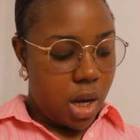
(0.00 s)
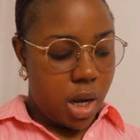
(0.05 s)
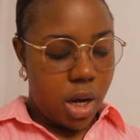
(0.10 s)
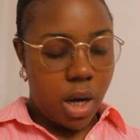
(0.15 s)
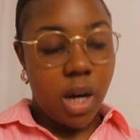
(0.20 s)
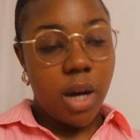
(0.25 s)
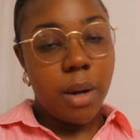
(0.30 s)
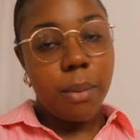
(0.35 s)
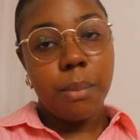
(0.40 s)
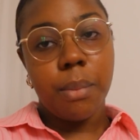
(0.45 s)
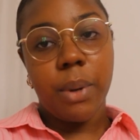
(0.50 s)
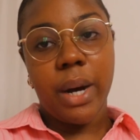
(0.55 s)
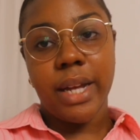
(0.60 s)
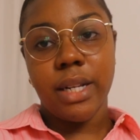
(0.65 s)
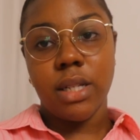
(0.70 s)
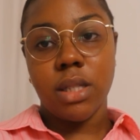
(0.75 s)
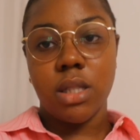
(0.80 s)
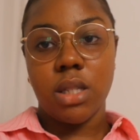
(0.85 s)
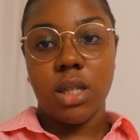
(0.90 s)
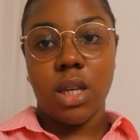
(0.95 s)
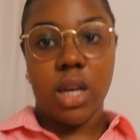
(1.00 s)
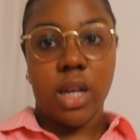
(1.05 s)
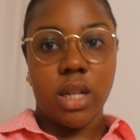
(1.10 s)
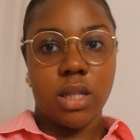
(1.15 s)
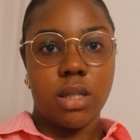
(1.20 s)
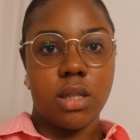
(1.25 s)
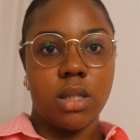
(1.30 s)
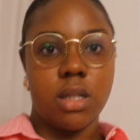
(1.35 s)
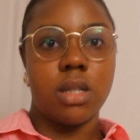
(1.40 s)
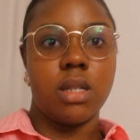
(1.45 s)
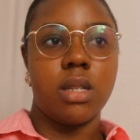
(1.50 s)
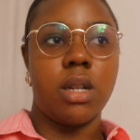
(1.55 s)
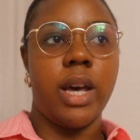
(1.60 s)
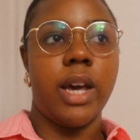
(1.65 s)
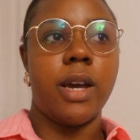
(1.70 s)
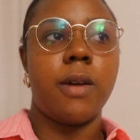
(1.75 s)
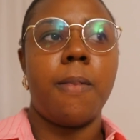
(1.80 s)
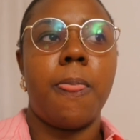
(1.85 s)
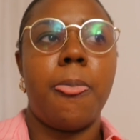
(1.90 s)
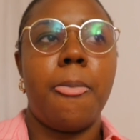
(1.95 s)
Um, but I need to get this.
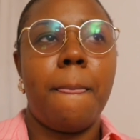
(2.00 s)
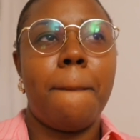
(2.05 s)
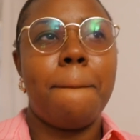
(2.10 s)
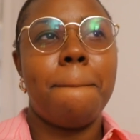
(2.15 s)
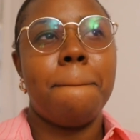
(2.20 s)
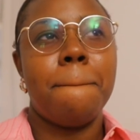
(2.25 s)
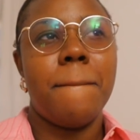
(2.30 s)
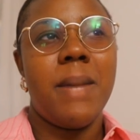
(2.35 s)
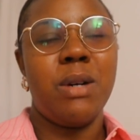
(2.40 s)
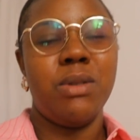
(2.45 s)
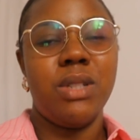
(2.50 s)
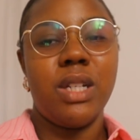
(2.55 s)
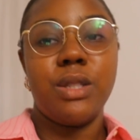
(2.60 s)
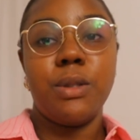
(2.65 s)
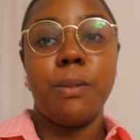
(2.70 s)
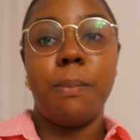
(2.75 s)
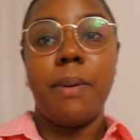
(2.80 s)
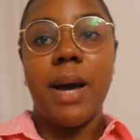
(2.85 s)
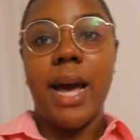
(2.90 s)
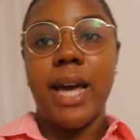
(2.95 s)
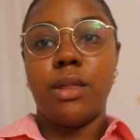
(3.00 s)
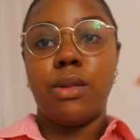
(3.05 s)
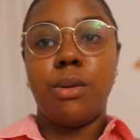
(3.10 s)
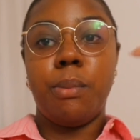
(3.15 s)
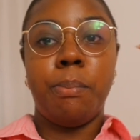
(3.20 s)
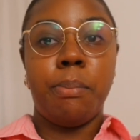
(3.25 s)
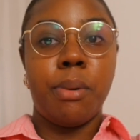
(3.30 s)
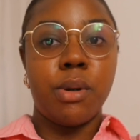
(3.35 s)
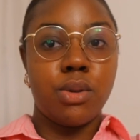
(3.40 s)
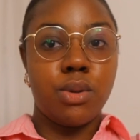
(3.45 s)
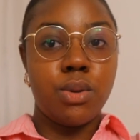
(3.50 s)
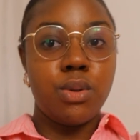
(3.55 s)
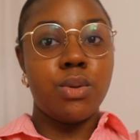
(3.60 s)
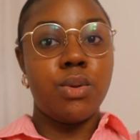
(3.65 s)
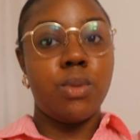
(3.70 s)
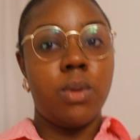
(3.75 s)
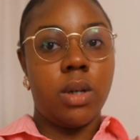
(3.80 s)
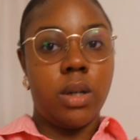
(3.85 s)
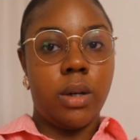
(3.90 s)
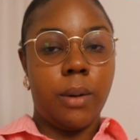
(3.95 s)
Like, I wanted to buy the bottle
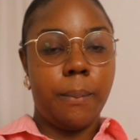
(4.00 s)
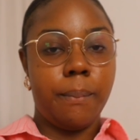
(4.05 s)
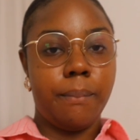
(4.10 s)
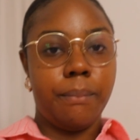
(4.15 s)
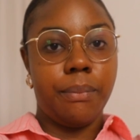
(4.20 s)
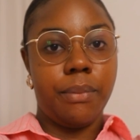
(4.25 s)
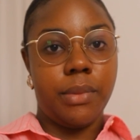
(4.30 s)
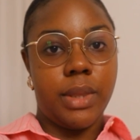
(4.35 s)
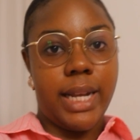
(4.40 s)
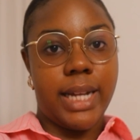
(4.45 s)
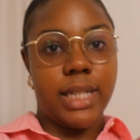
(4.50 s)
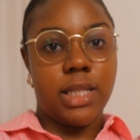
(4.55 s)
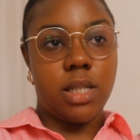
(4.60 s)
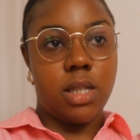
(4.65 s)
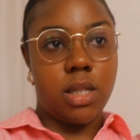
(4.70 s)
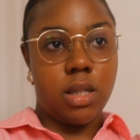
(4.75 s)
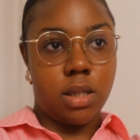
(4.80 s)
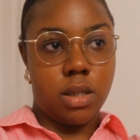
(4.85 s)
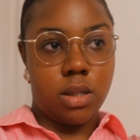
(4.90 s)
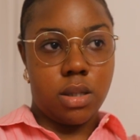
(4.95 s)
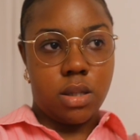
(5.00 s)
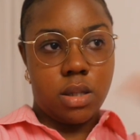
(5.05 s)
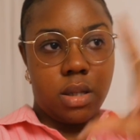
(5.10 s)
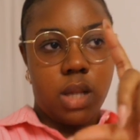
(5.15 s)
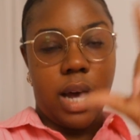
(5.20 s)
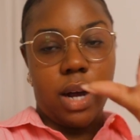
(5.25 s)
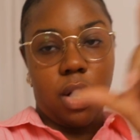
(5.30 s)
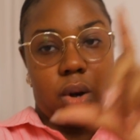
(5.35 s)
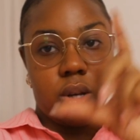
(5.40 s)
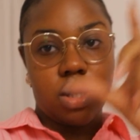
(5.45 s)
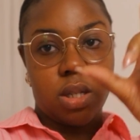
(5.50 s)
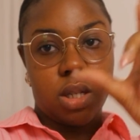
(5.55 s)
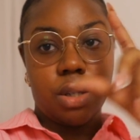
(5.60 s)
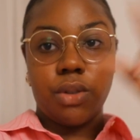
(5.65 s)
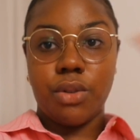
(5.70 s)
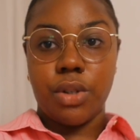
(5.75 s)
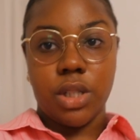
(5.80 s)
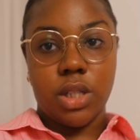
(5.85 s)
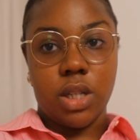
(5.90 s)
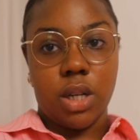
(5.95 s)
one, that is that
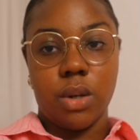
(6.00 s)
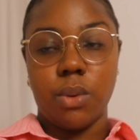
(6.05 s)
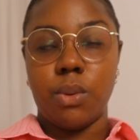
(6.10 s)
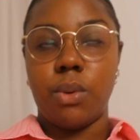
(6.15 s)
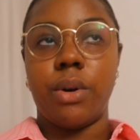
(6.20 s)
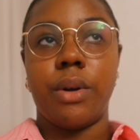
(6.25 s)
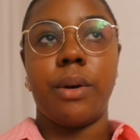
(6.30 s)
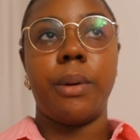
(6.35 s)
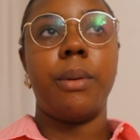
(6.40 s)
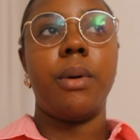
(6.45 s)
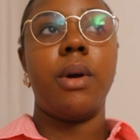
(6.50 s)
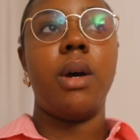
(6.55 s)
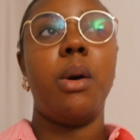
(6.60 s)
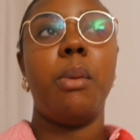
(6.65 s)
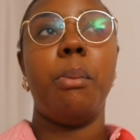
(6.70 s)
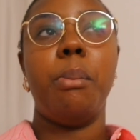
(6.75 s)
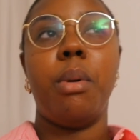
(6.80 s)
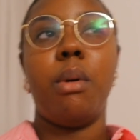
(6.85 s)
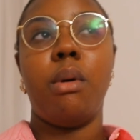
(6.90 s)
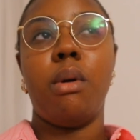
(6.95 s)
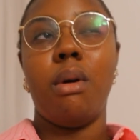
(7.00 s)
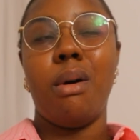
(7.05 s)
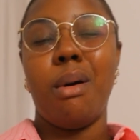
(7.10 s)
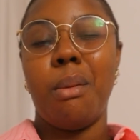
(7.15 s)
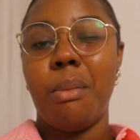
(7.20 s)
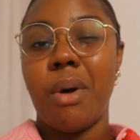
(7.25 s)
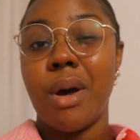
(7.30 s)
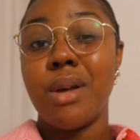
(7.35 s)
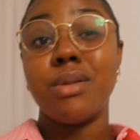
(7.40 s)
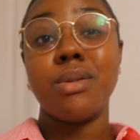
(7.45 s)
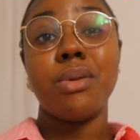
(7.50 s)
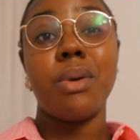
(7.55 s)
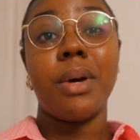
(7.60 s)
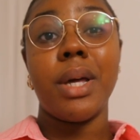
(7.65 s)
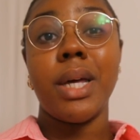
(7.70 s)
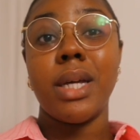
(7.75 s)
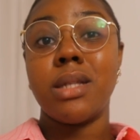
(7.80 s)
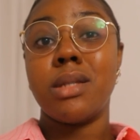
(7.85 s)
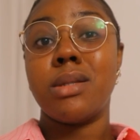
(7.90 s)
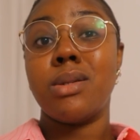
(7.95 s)
concentrated one, but um, I saw
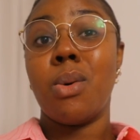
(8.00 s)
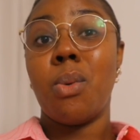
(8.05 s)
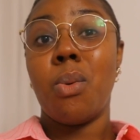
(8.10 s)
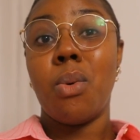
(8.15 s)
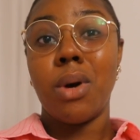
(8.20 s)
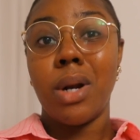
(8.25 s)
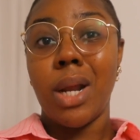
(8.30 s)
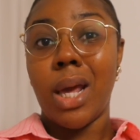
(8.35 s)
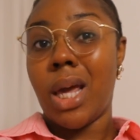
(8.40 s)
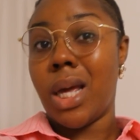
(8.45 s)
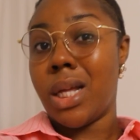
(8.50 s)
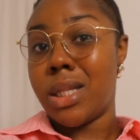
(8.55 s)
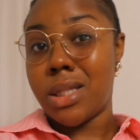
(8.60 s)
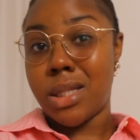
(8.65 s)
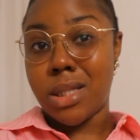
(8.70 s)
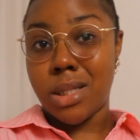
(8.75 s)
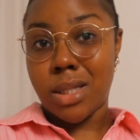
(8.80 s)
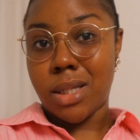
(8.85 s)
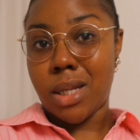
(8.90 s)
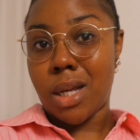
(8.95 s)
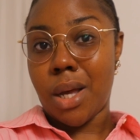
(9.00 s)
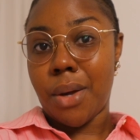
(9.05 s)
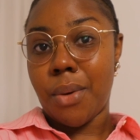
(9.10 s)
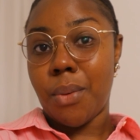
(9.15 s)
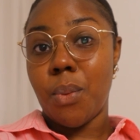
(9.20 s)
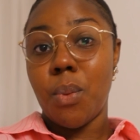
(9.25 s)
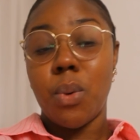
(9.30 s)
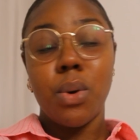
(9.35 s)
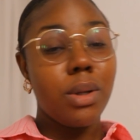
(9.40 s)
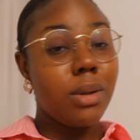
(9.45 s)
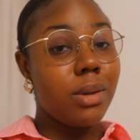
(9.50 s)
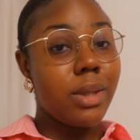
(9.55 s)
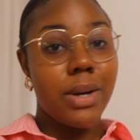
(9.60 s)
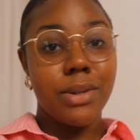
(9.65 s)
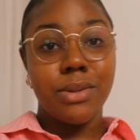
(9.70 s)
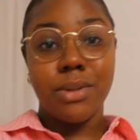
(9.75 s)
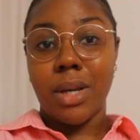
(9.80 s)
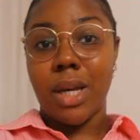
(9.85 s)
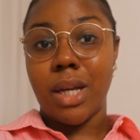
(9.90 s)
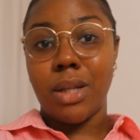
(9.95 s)
it one eight, one
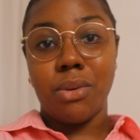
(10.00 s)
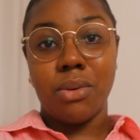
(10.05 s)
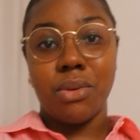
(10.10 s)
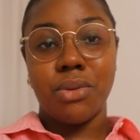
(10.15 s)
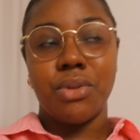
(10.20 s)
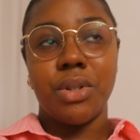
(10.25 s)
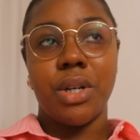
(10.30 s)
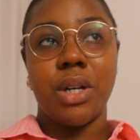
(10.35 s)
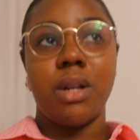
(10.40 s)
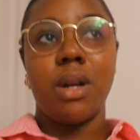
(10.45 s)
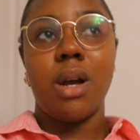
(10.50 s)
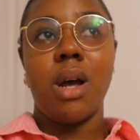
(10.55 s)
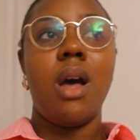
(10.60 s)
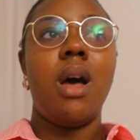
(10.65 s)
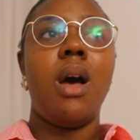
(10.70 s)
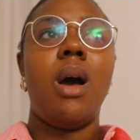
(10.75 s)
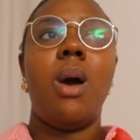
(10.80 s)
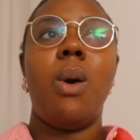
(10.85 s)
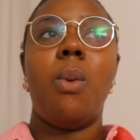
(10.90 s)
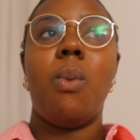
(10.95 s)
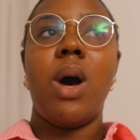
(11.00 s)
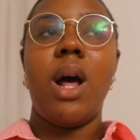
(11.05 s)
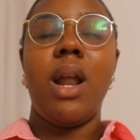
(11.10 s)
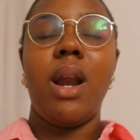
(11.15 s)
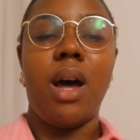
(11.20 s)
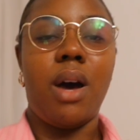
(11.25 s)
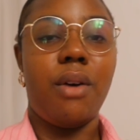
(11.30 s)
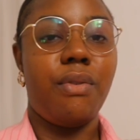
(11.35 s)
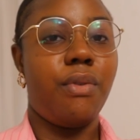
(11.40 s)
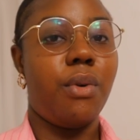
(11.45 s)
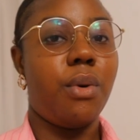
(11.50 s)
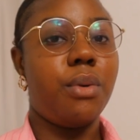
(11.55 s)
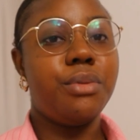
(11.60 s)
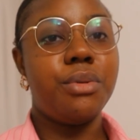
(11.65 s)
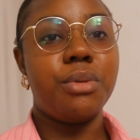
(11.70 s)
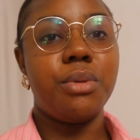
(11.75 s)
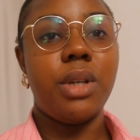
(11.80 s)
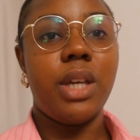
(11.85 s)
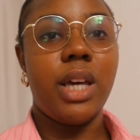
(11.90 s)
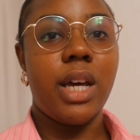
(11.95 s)
thousand eight hundred. While our
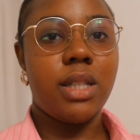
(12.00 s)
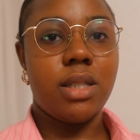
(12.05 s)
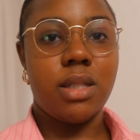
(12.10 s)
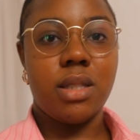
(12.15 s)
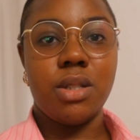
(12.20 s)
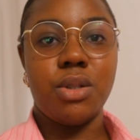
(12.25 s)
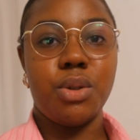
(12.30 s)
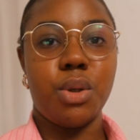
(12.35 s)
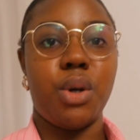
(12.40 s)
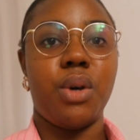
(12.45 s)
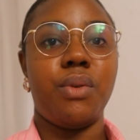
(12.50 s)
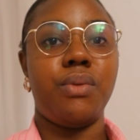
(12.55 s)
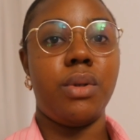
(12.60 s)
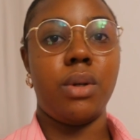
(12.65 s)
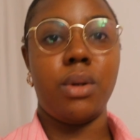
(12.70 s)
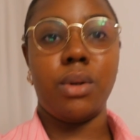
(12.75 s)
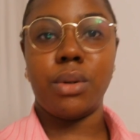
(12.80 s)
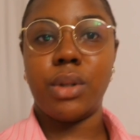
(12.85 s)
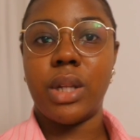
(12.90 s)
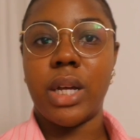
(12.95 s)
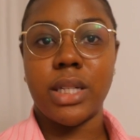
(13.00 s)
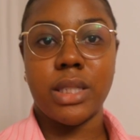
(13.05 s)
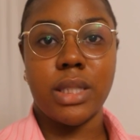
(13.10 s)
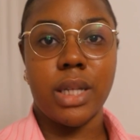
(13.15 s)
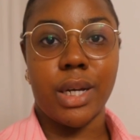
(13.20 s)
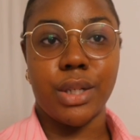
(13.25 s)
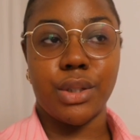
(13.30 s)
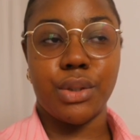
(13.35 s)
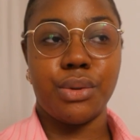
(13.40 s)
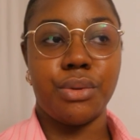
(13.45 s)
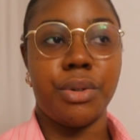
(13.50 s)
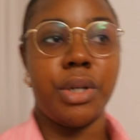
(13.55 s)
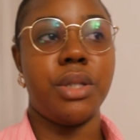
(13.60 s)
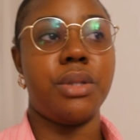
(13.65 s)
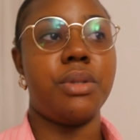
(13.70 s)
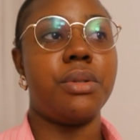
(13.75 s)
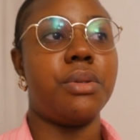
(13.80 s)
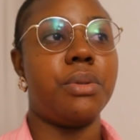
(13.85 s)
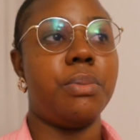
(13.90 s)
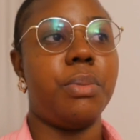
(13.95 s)
phone will get the joy of the Lord as are strength to.